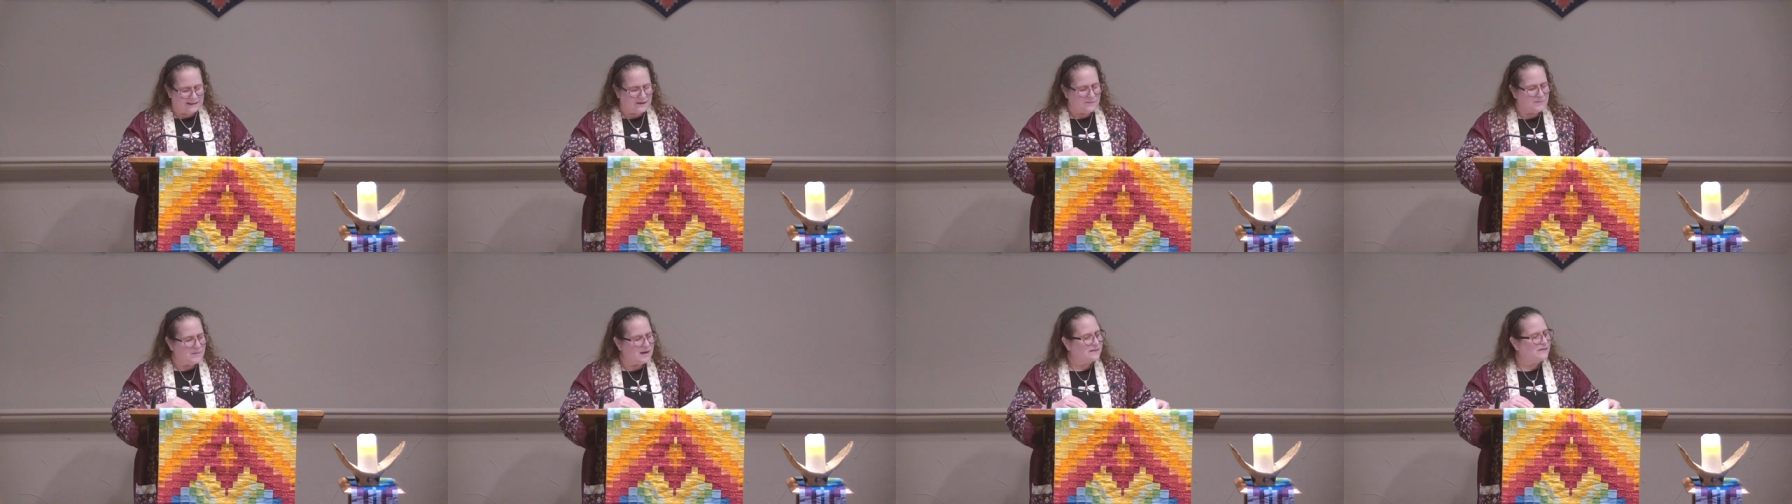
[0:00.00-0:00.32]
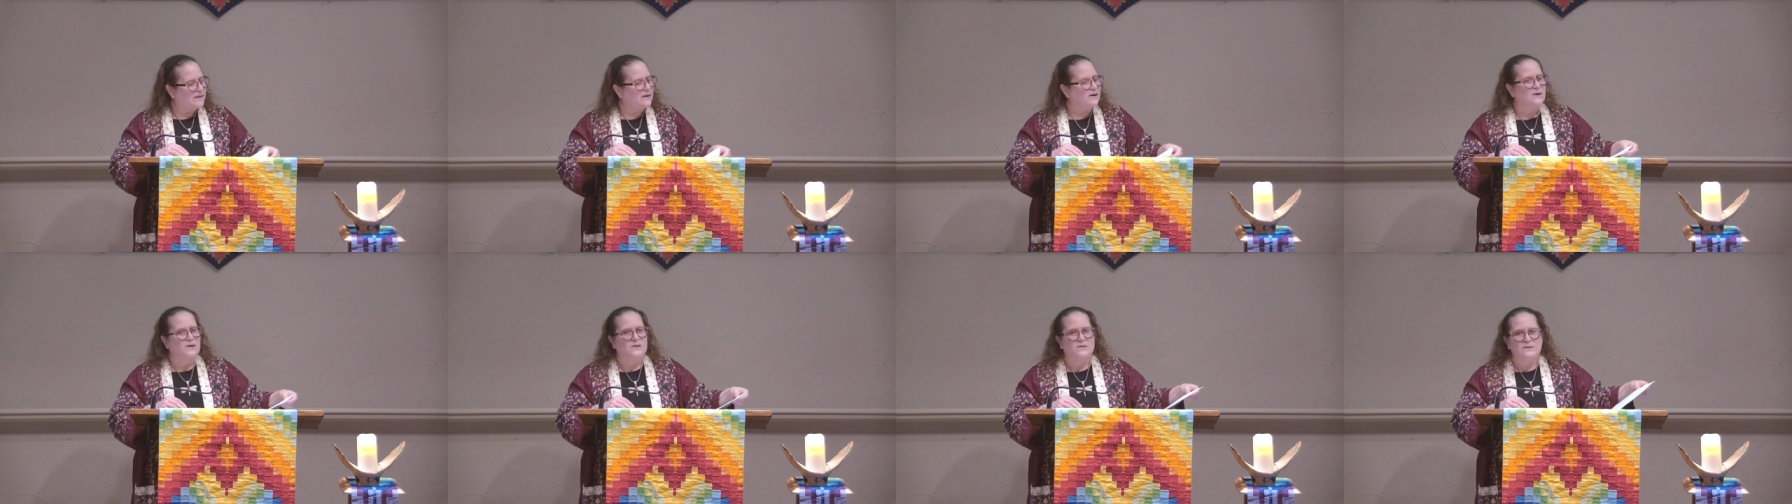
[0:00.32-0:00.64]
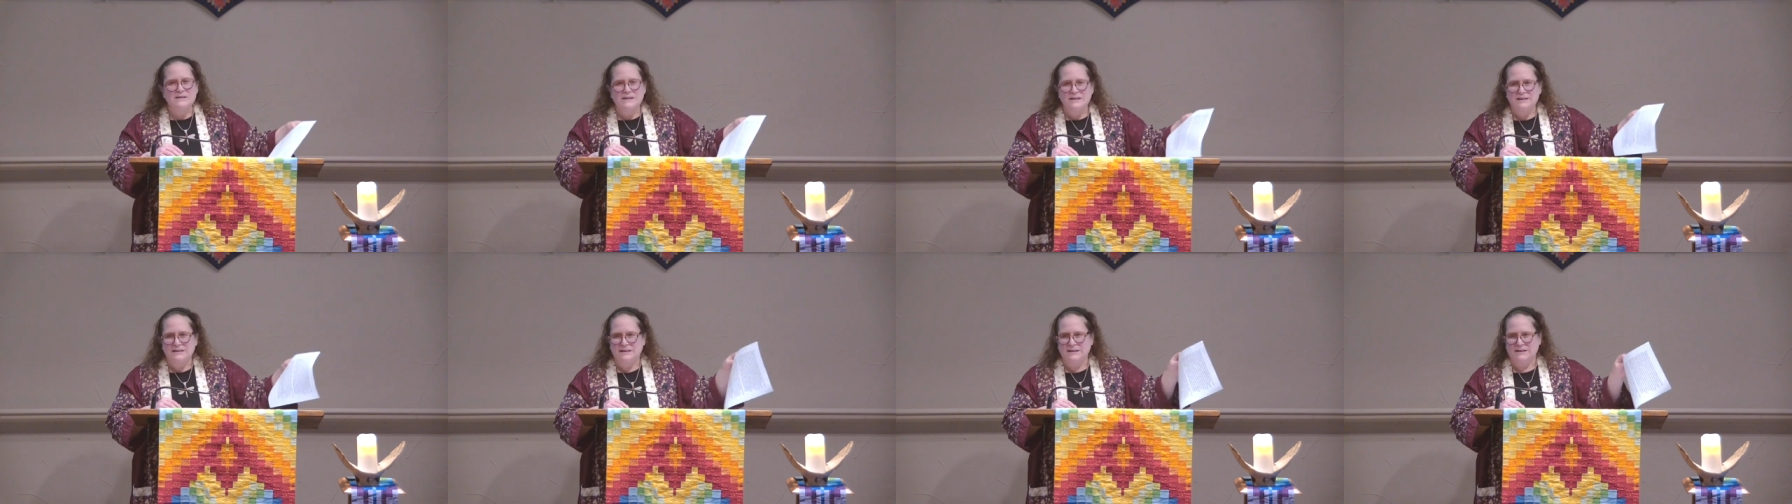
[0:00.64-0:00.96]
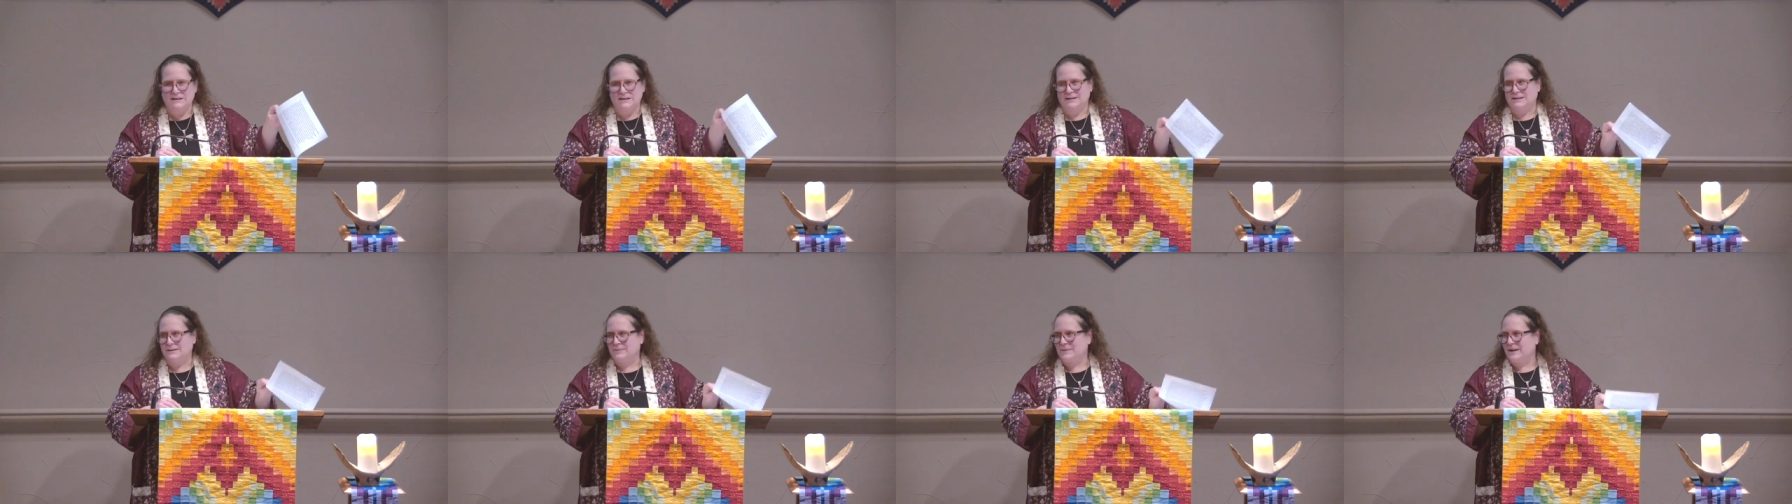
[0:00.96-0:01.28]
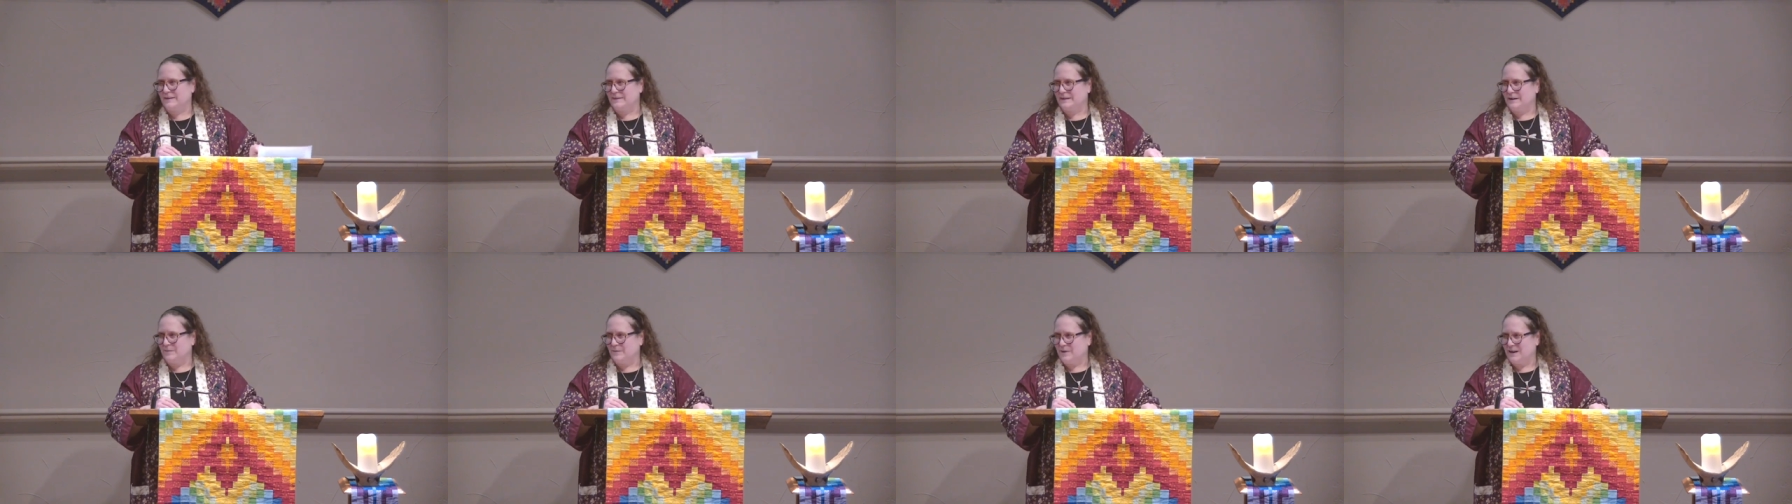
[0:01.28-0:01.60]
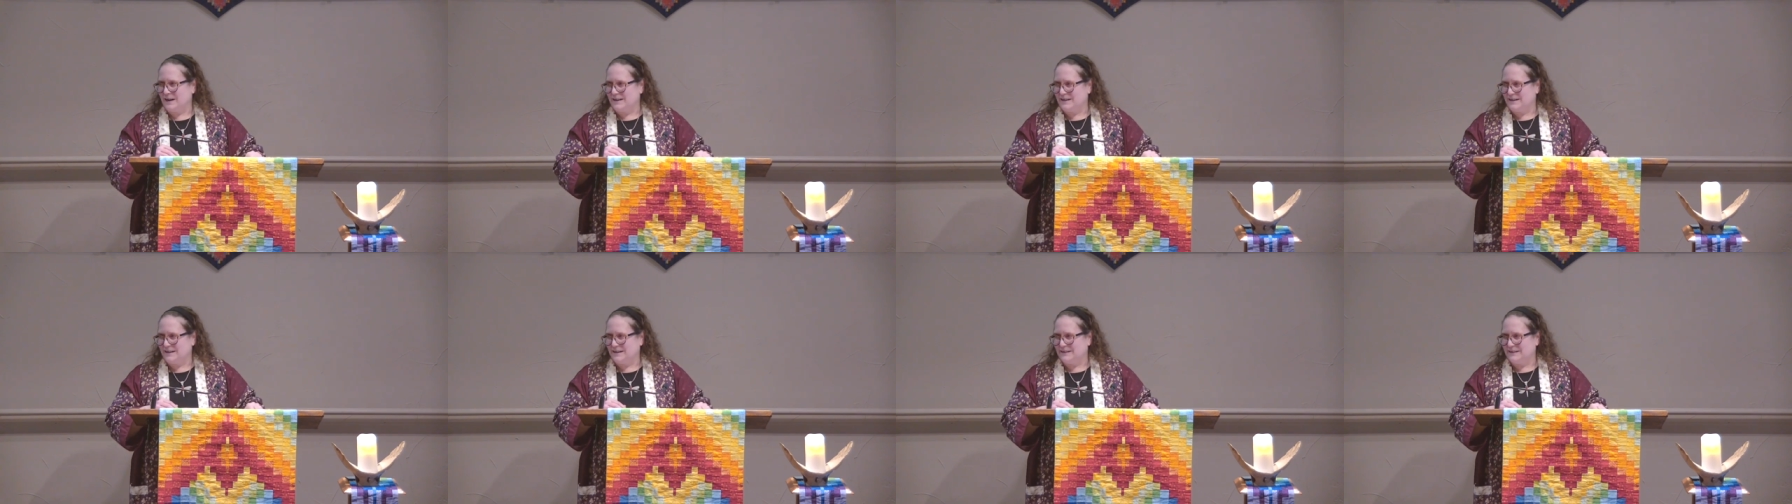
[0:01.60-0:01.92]
to make their own decisions about their
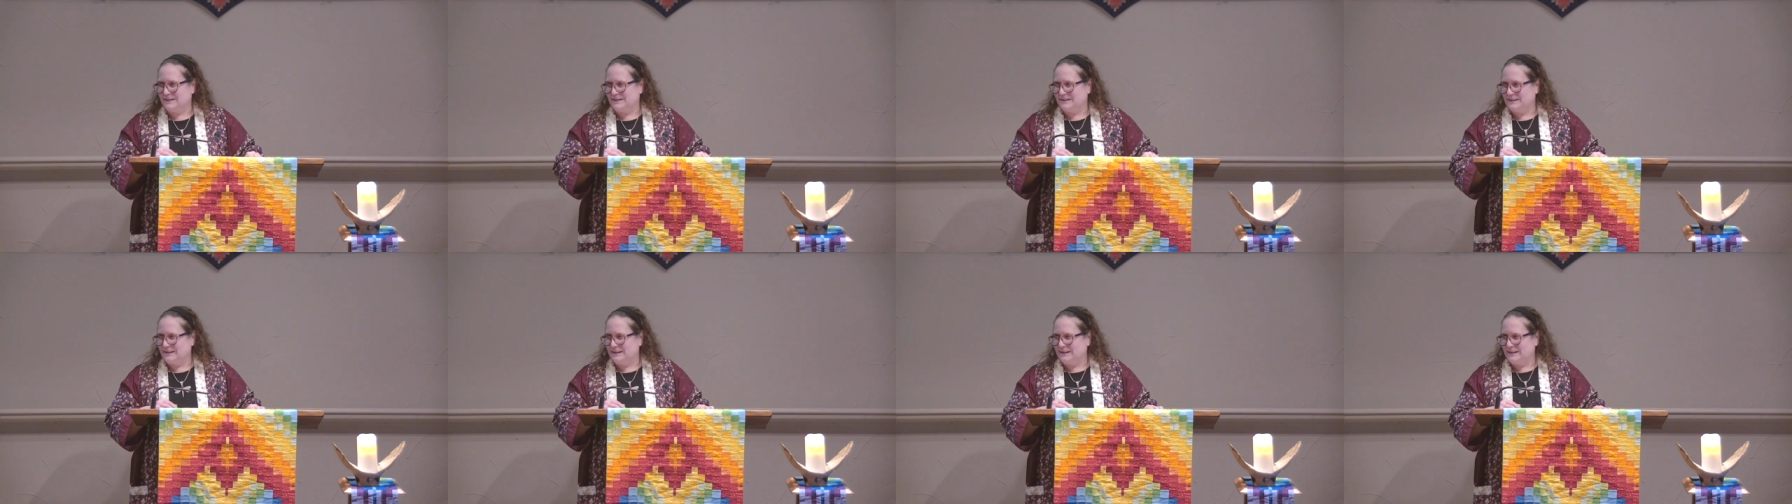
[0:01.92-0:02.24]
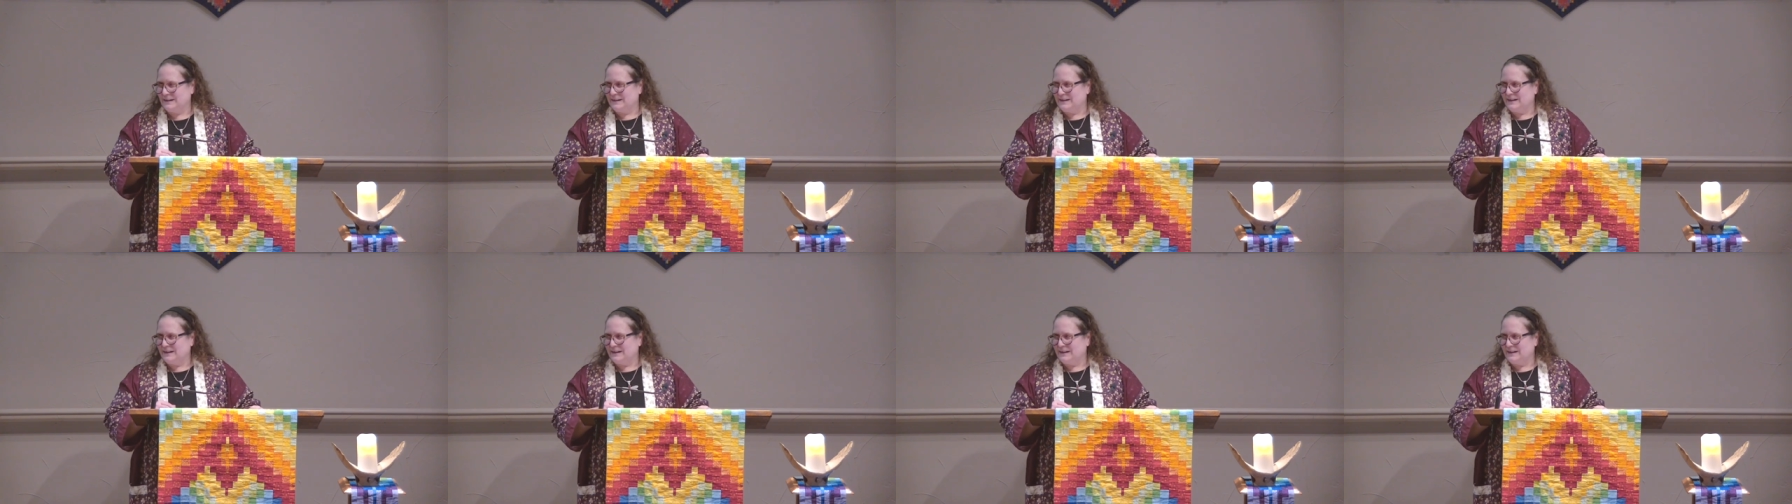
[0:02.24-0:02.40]
bodies.